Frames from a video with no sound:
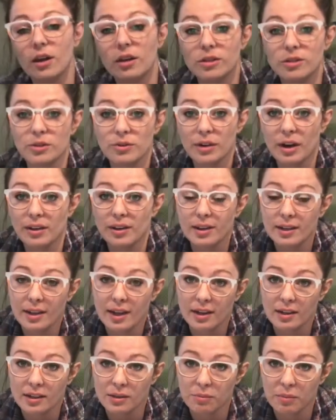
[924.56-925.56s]
So now that
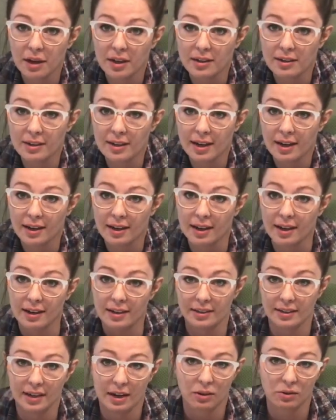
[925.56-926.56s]
that's been done, it is
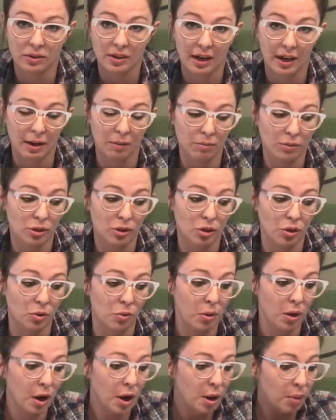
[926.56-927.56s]
now time
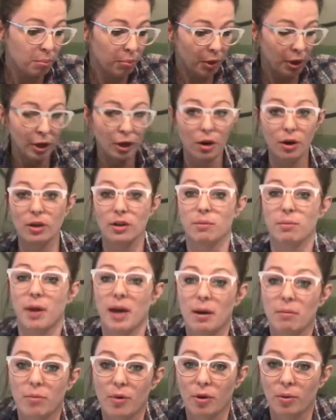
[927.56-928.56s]
to put all the
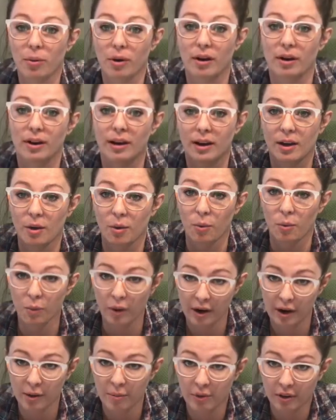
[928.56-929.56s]
paperwork
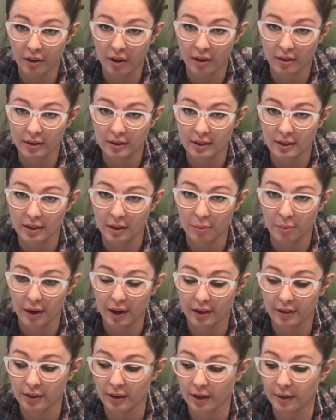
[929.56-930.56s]
where it belongs in the
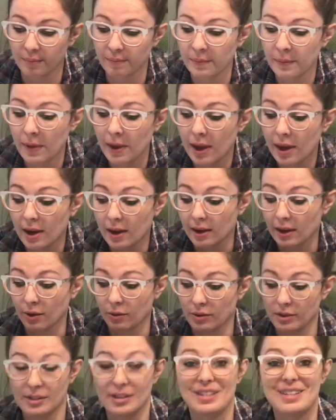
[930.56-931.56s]
binder. Now
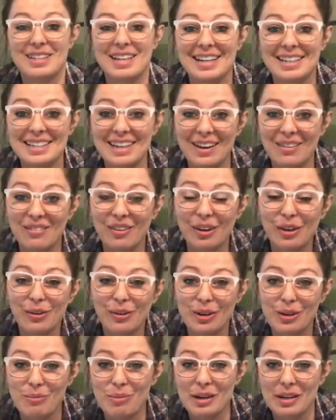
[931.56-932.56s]
this is definitely
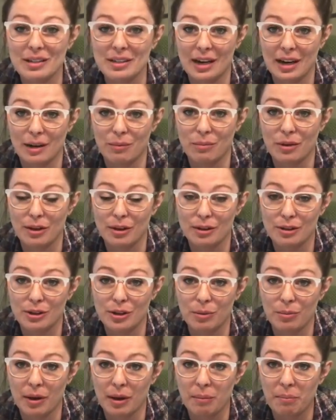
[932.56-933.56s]
going to be a
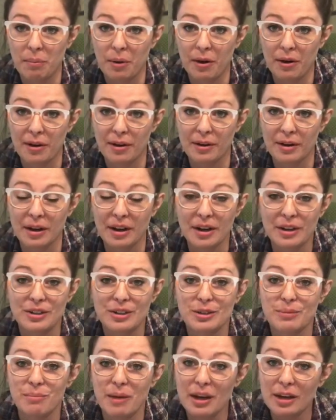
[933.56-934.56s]
time-consuming part,
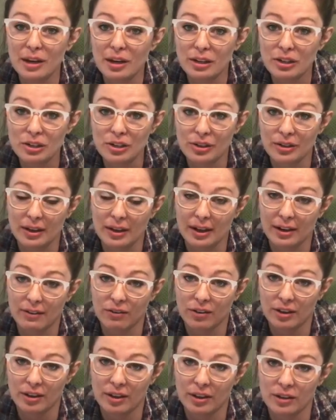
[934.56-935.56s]
just making sure that
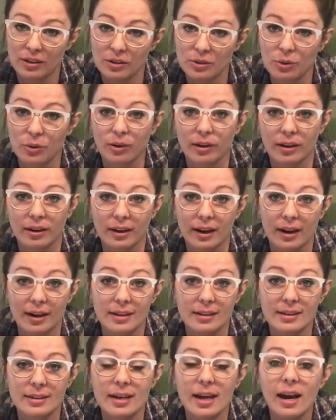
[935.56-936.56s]
everything is
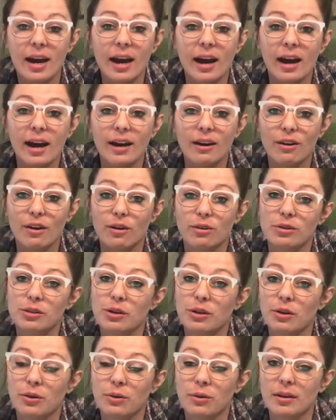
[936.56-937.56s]
organized. I
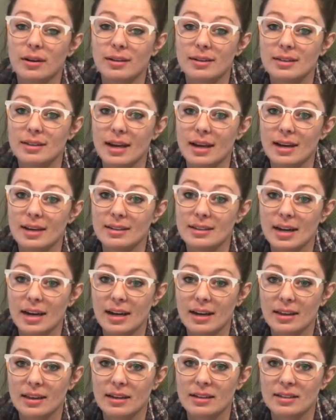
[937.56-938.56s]
also say
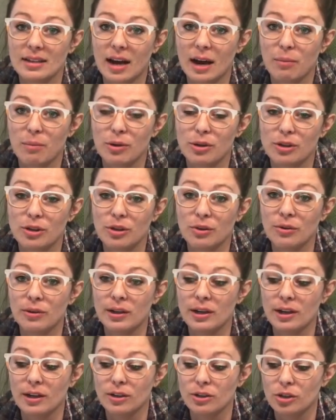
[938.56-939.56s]
take this
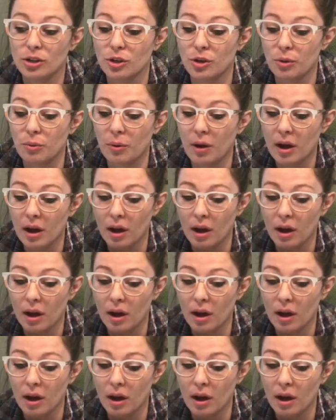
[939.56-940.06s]
opportunity to